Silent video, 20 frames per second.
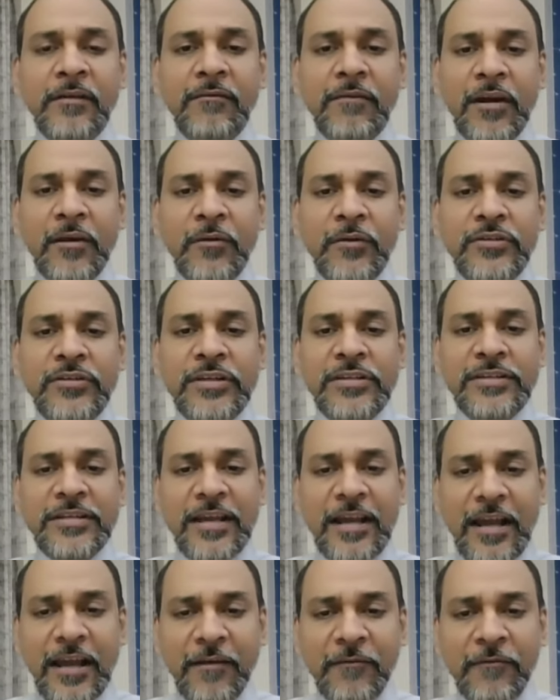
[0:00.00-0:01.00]
valuations
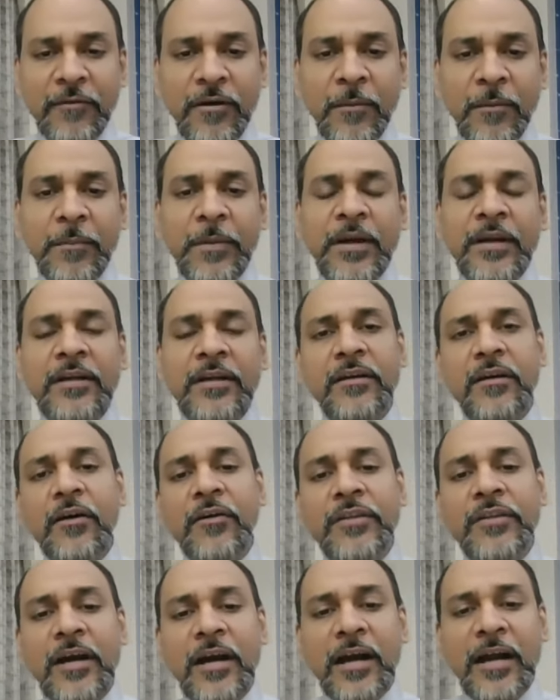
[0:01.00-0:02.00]
have a bit
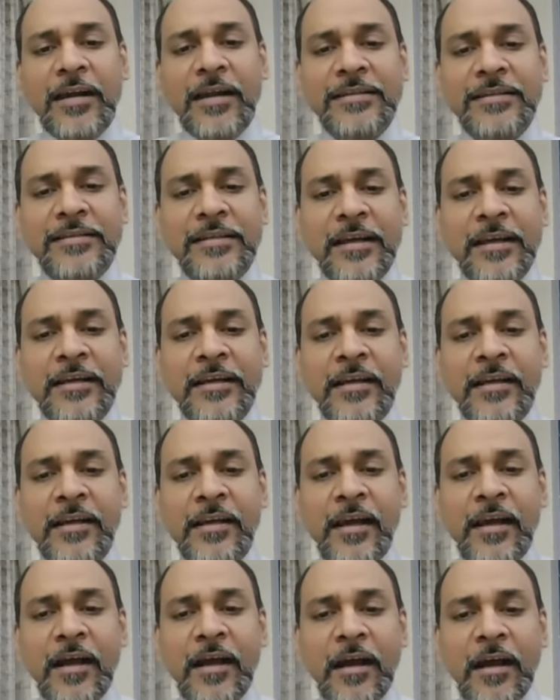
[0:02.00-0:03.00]
on the higher side,
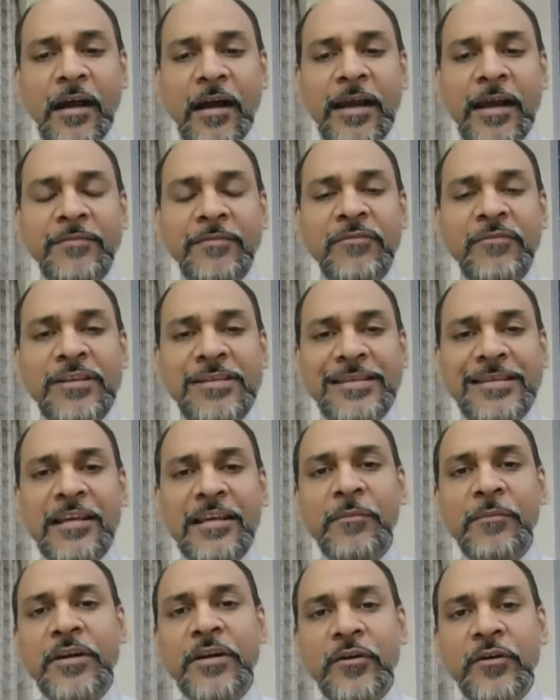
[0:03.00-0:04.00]
and we see
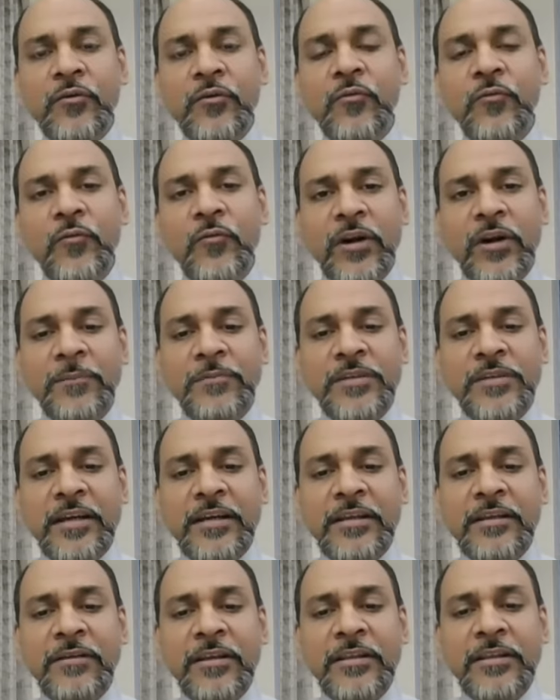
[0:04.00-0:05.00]
limited room for
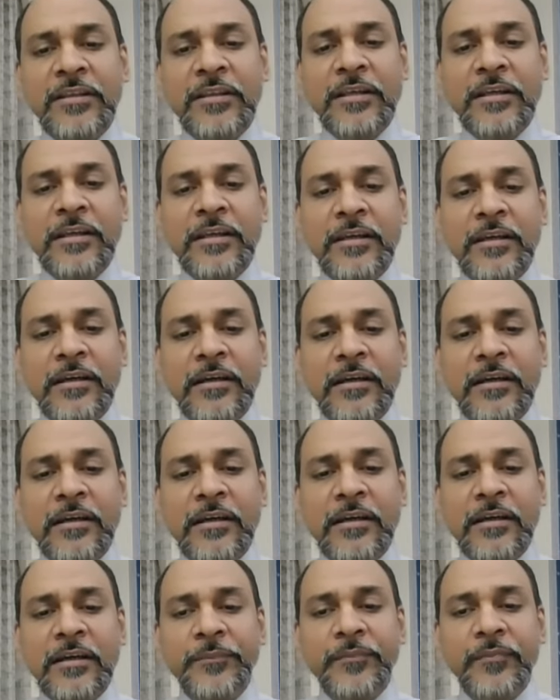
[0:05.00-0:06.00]
upside given the.
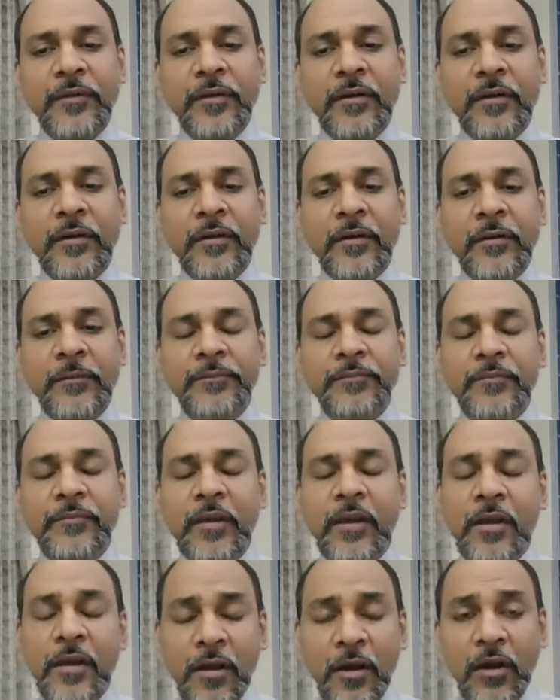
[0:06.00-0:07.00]

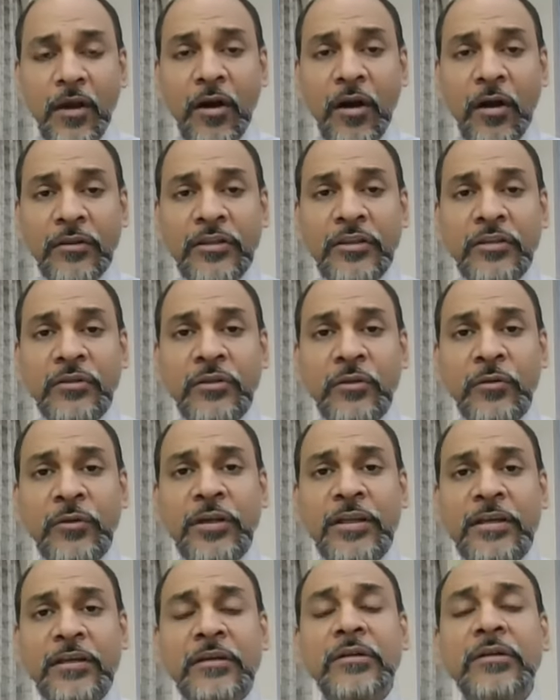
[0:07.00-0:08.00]
the, the
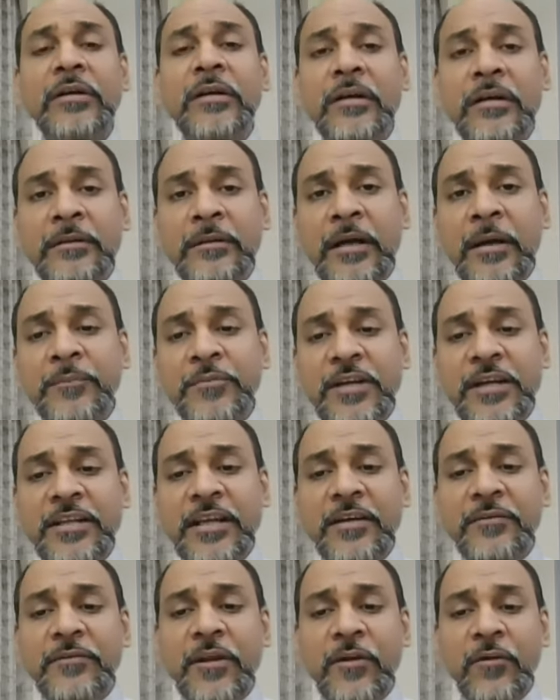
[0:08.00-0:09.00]
only upside
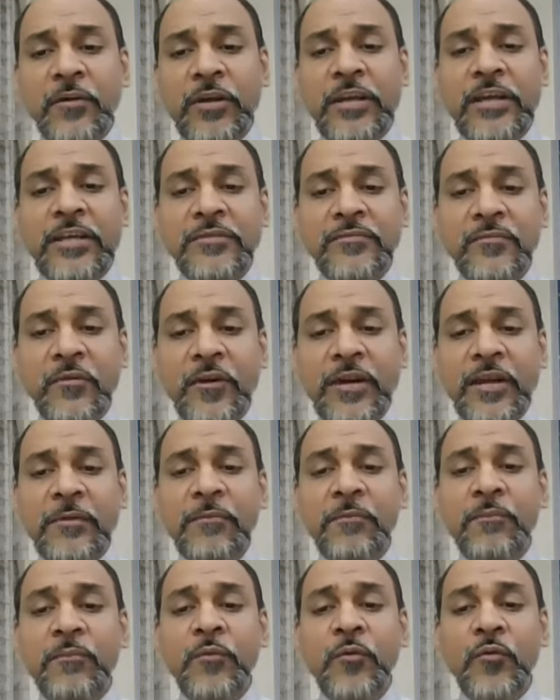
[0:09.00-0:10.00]
that we are looking is for
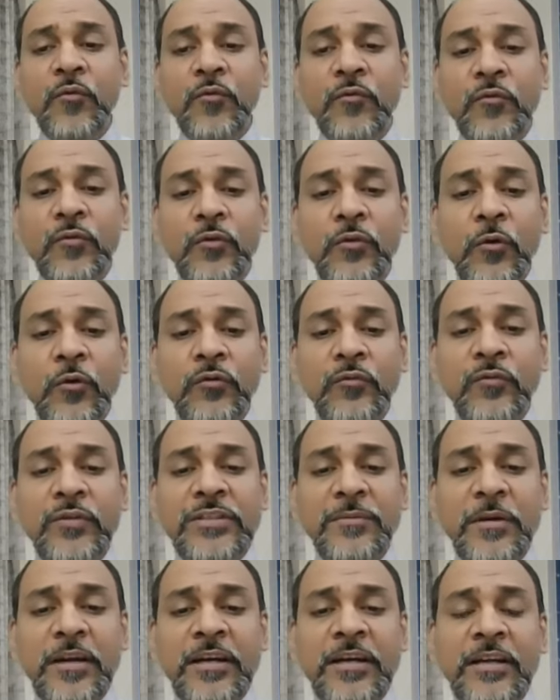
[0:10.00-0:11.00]
improved growth
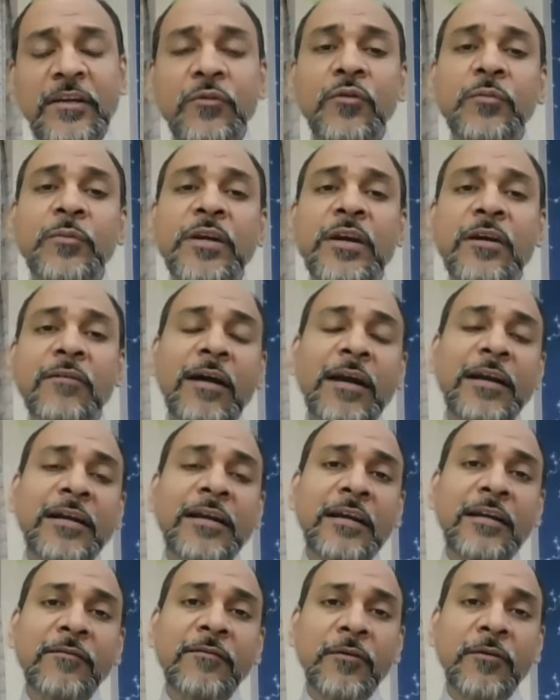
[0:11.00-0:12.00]
visibility could be a
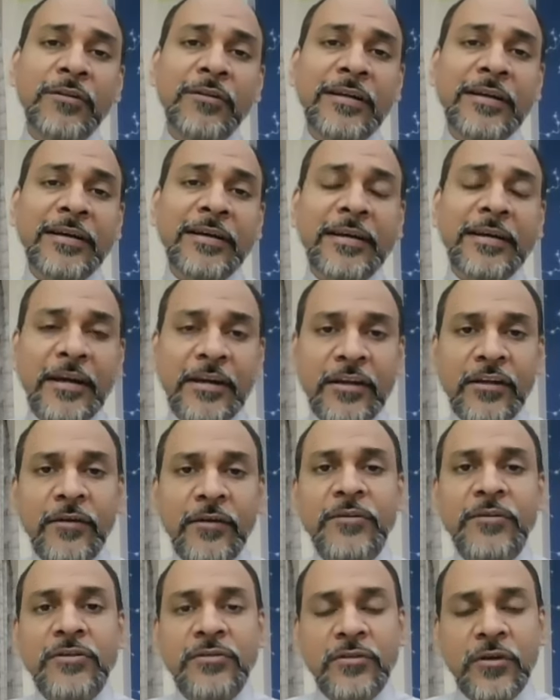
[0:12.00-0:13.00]
vital for the re-rating
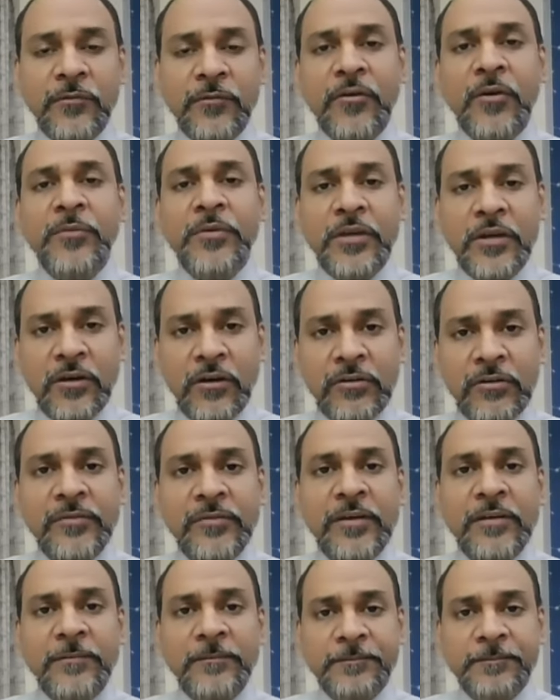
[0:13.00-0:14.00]
of the stock from here as
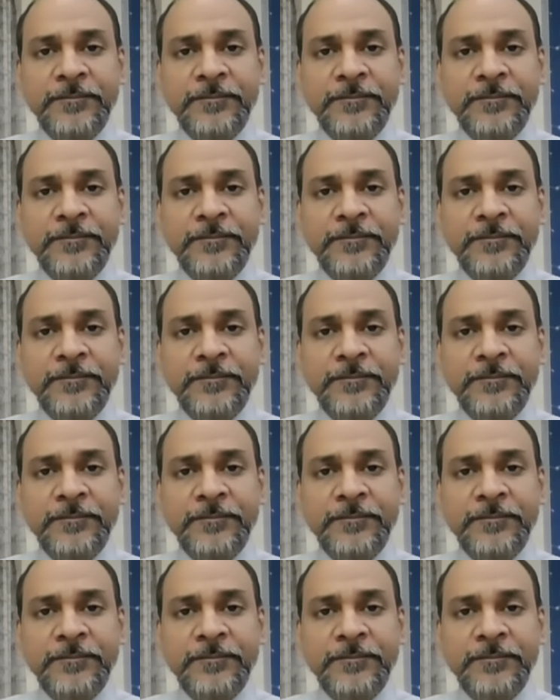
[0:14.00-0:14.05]
well.